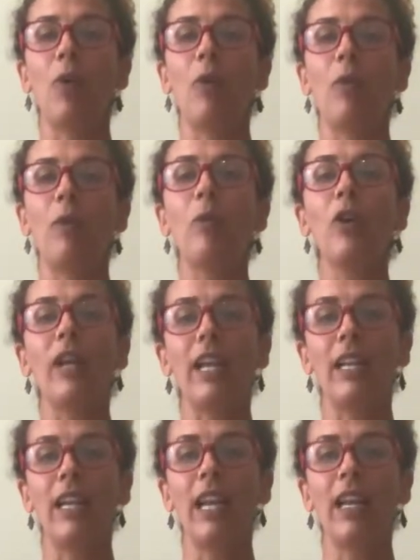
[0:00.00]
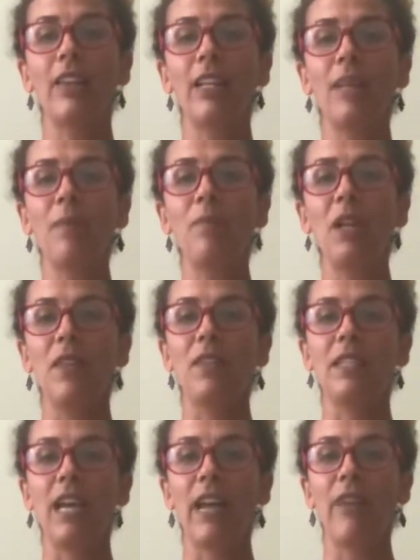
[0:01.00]
when we're inhaling, the
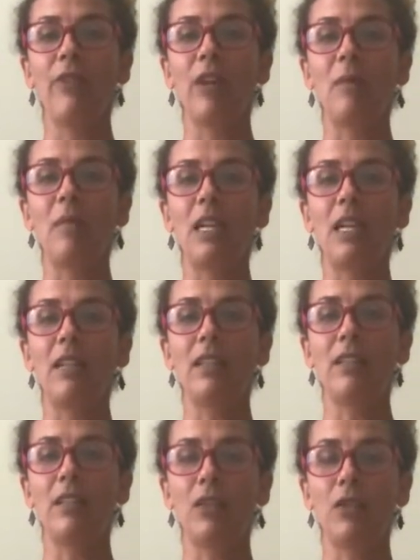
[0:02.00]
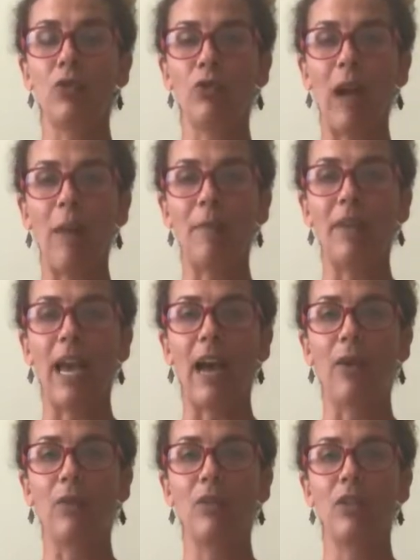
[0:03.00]
diaphragm needs to drop
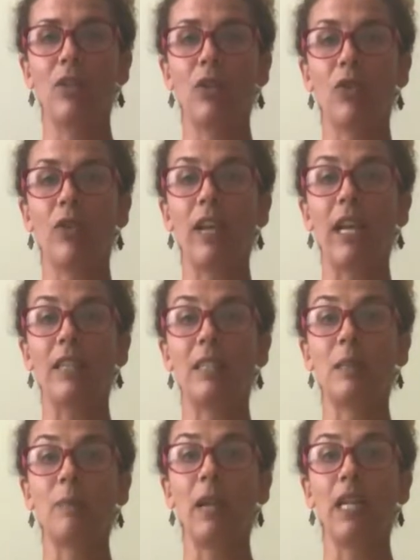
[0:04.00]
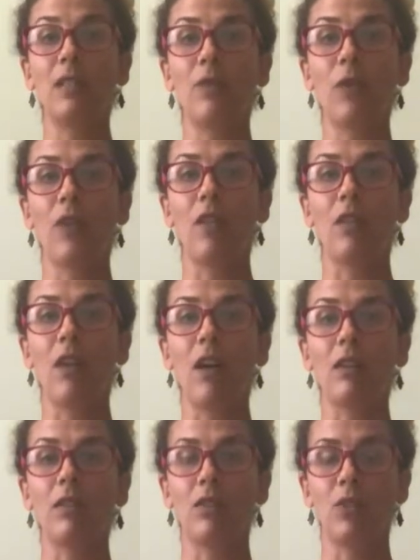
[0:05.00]
down to create space for the
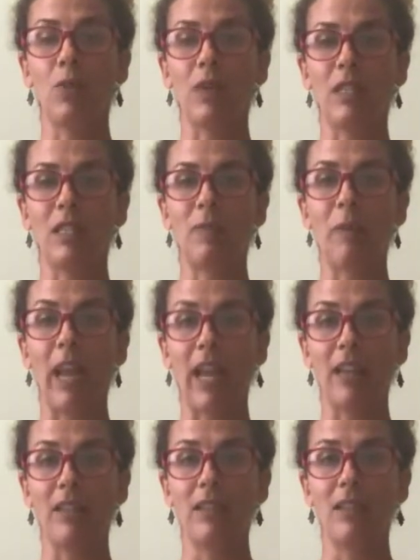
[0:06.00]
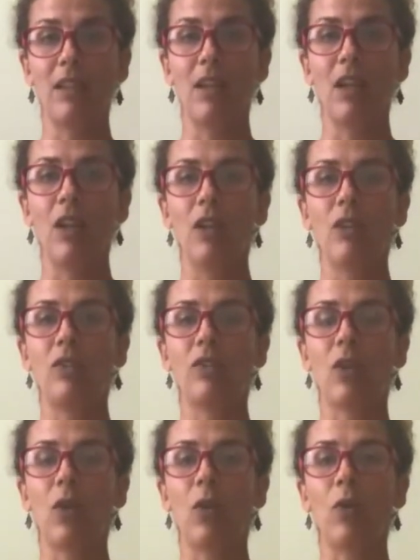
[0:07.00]
lungs to expand.
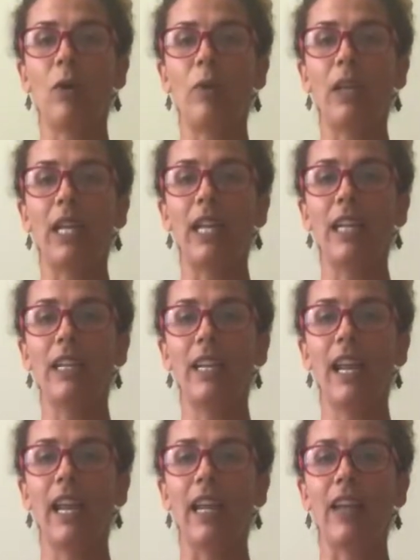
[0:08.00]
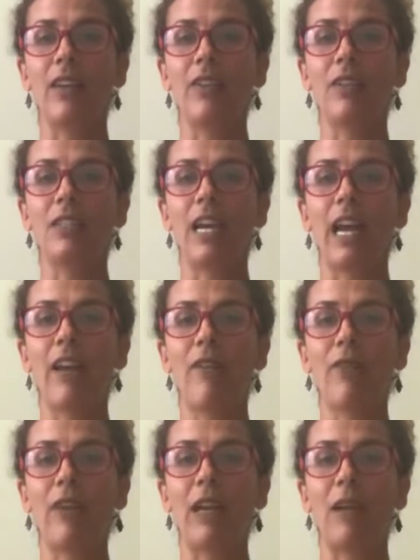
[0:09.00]
So when we inhale, the
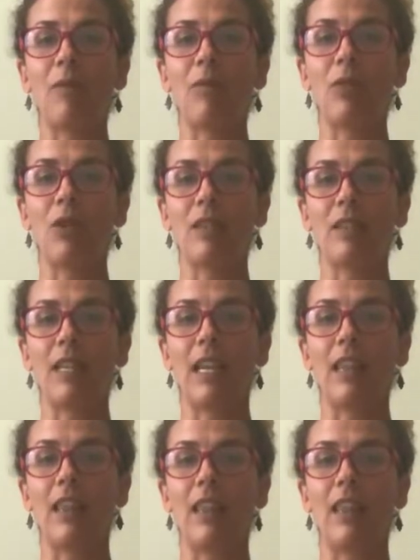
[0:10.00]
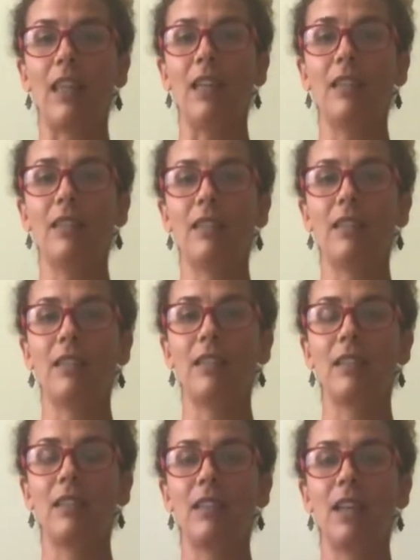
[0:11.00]
diaphragm looks like
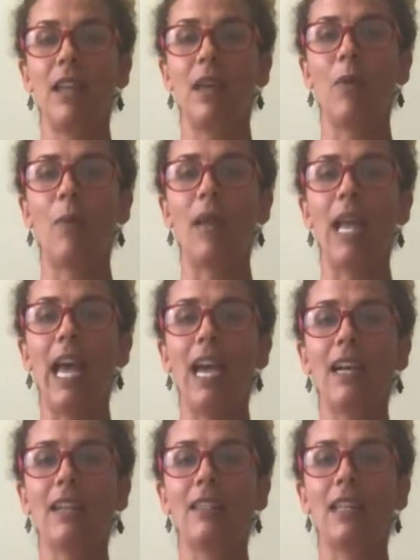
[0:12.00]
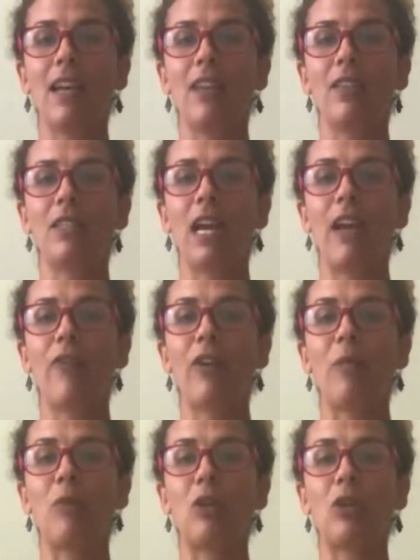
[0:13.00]
this. When we exhale, the
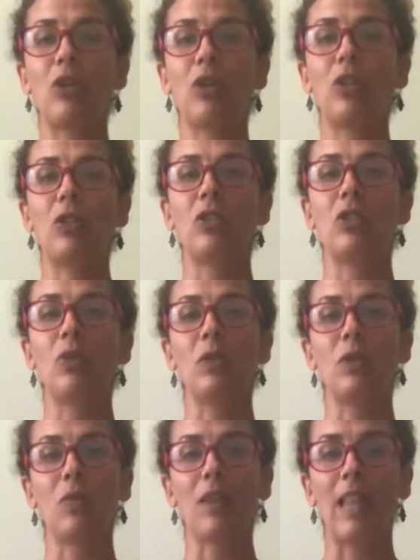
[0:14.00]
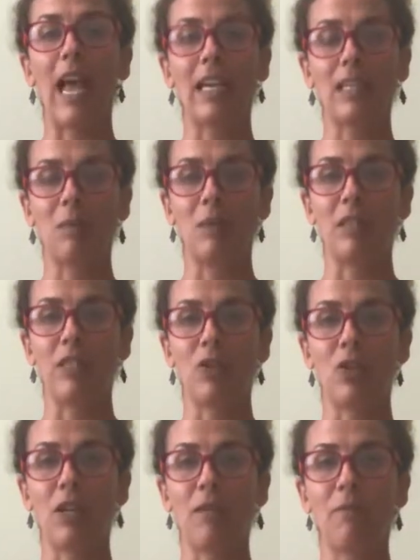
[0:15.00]
diaphragm returns to its relaxed
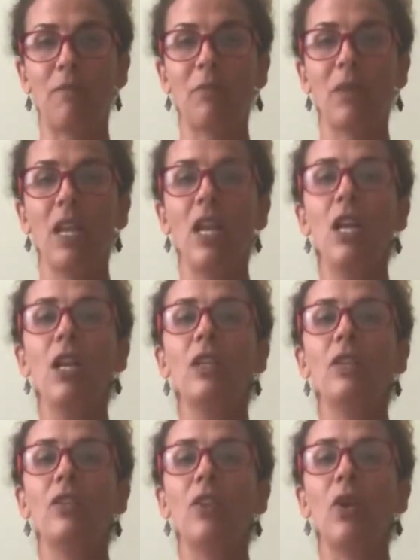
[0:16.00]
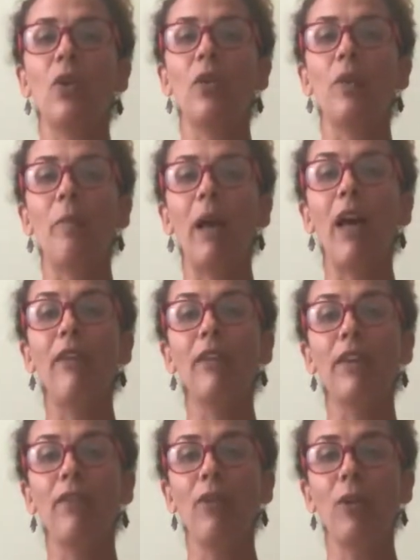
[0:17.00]
position. So the
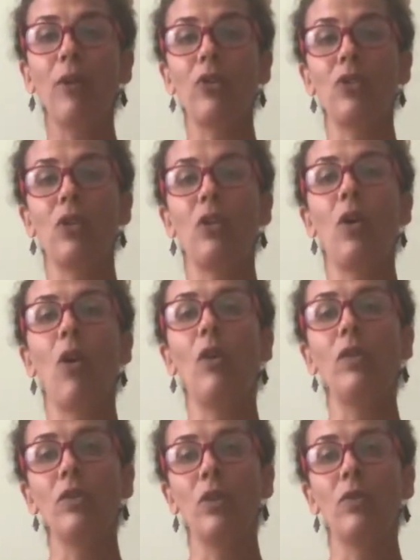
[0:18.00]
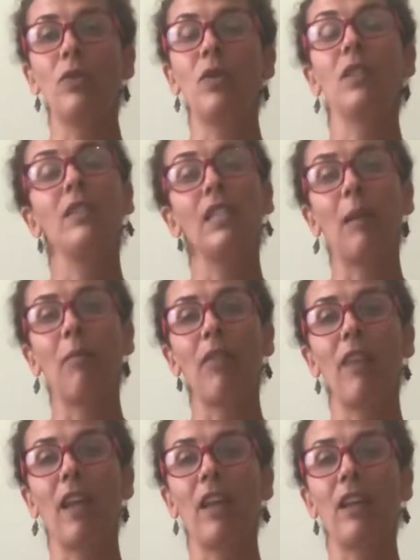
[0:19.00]
pelvic floor should also do the same
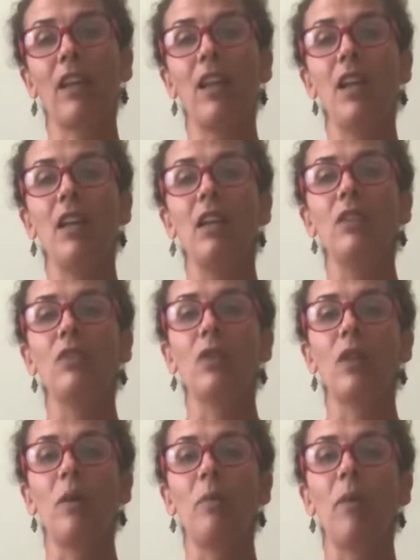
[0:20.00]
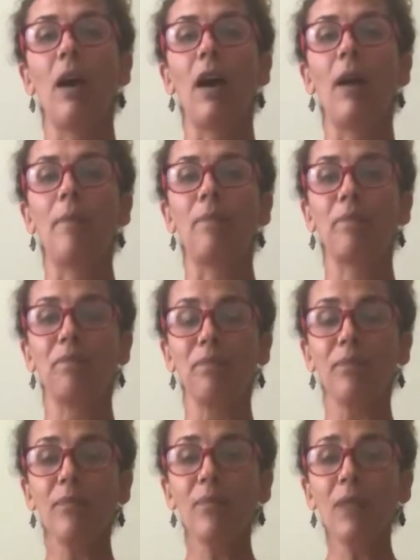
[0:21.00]
thing. So the
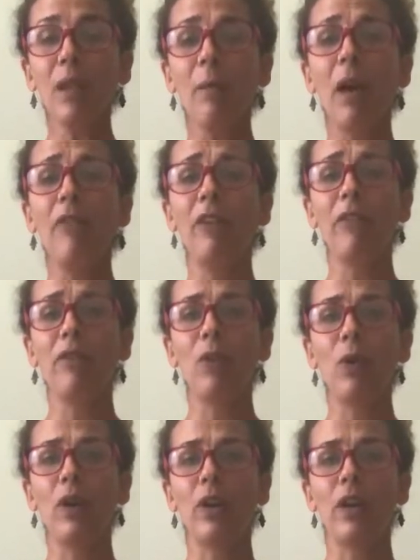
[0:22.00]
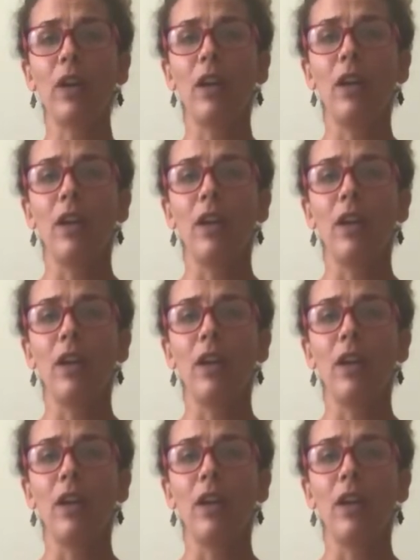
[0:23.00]
pelvic floor